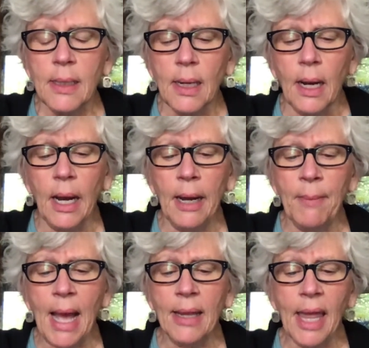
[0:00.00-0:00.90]

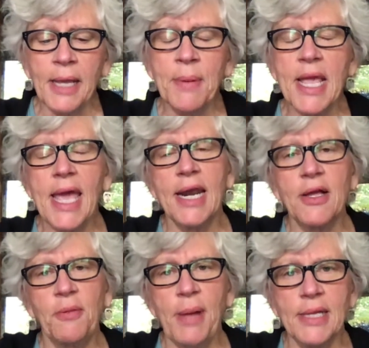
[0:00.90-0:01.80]
I like
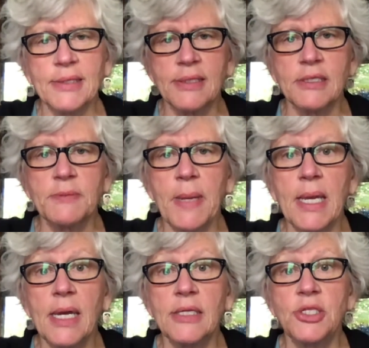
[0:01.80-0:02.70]
mechanical pencils
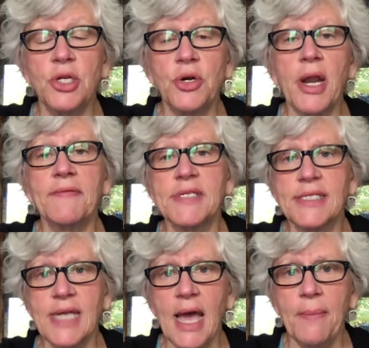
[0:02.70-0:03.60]
because you don't have to
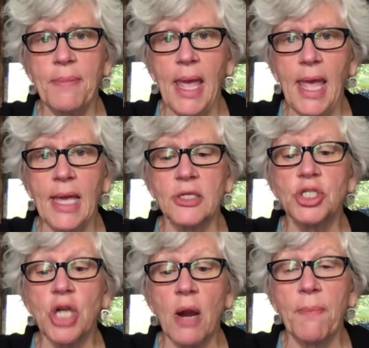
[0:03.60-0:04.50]
stop and
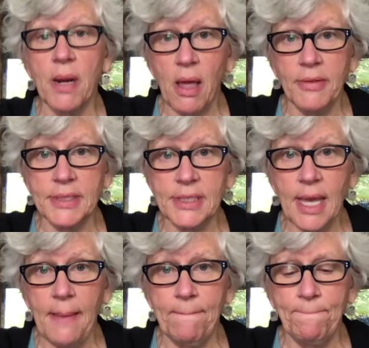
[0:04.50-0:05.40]
sharpen all the
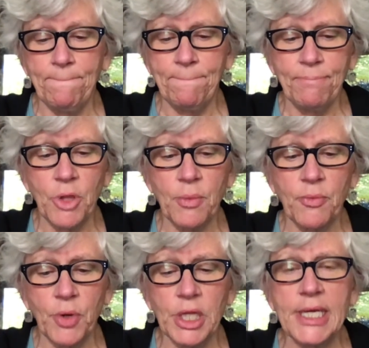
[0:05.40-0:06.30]
time. They're
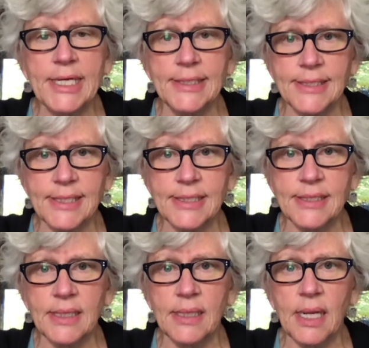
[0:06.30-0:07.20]
really
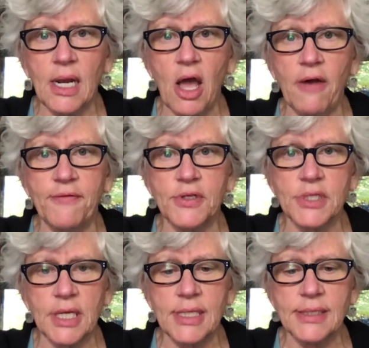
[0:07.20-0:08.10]
consistent and offers
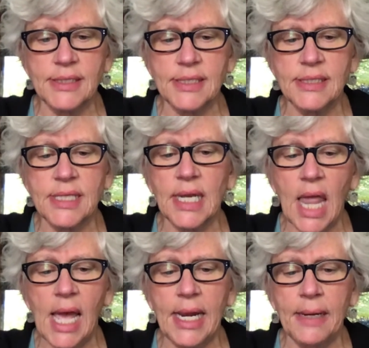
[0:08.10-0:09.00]
a consistent
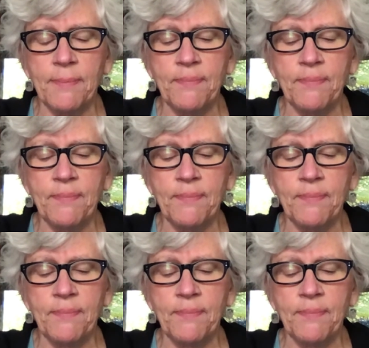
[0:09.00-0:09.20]
line.